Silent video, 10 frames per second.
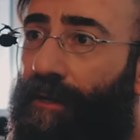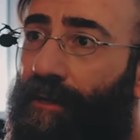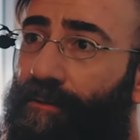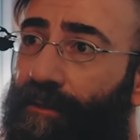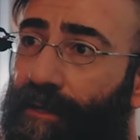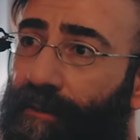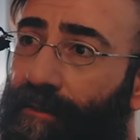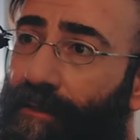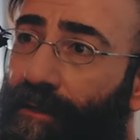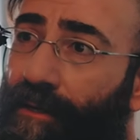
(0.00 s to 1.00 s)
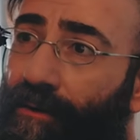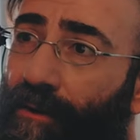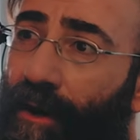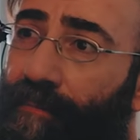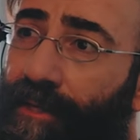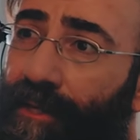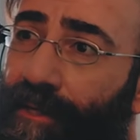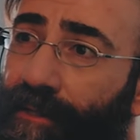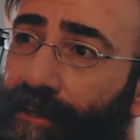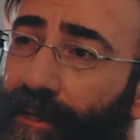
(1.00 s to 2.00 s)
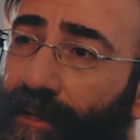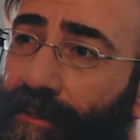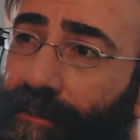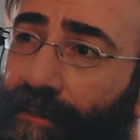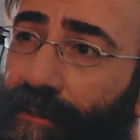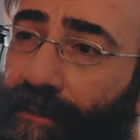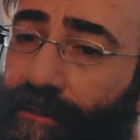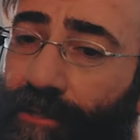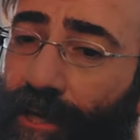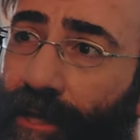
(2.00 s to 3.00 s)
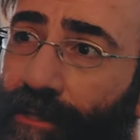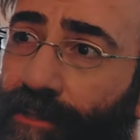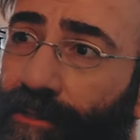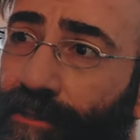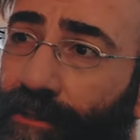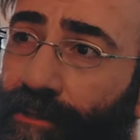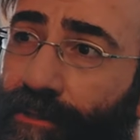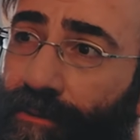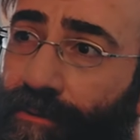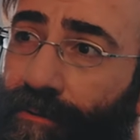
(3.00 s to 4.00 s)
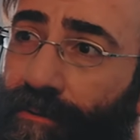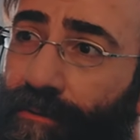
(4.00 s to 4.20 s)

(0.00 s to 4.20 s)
you can go up here and change the tune.